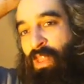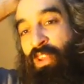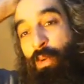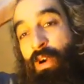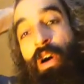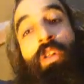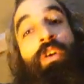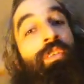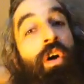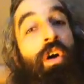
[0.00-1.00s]
You know where all
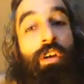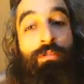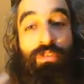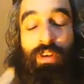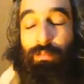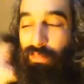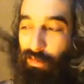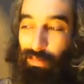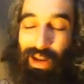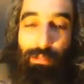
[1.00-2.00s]
our law comes from? The
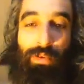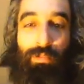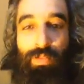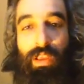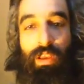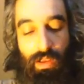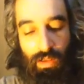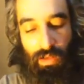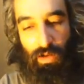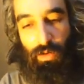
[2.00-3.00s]
Bible.
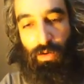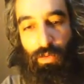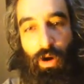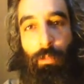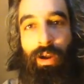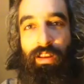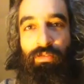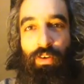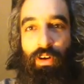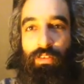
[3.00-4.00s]
You know who Almighty
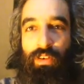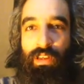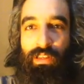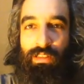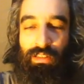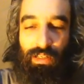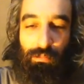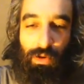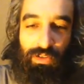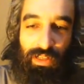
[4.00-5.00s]
Father is
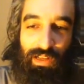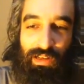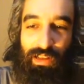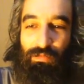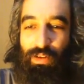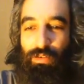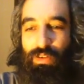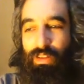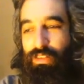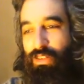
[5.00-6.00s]
in most state and federal
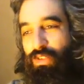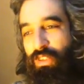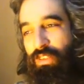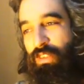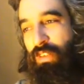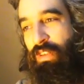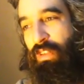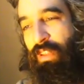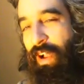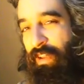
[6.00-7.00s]
constitutions?
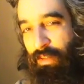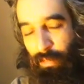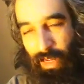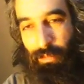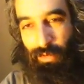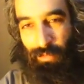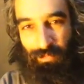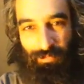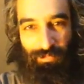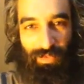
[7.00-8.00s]
The guy in the Bible.
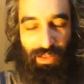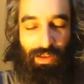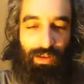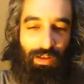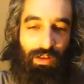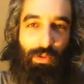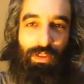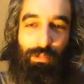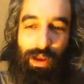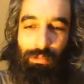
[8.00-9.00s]
You know
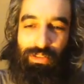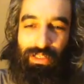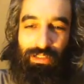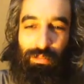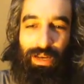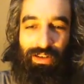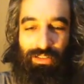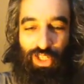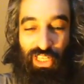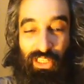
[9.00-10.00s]
what the Bible says about
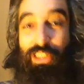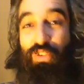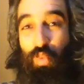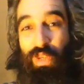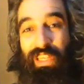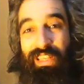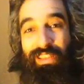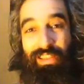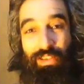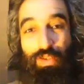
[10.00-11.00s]
it? Jesus is weed,
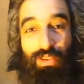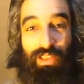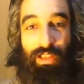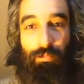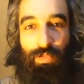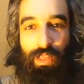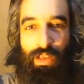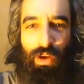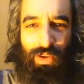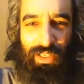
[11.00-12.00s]
literally.
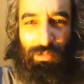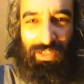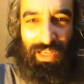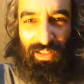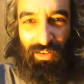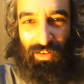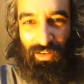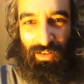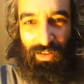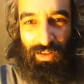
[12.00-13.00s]
What's up, Taylor?
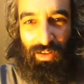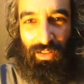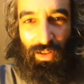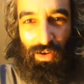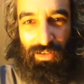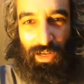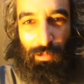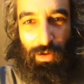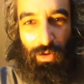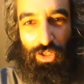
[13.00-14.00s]
Long
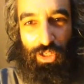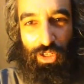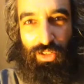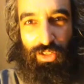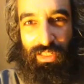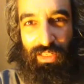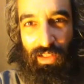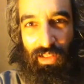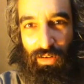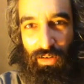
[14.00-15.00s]
time no chill, Jen
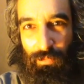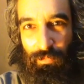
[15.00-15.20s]
Taylor.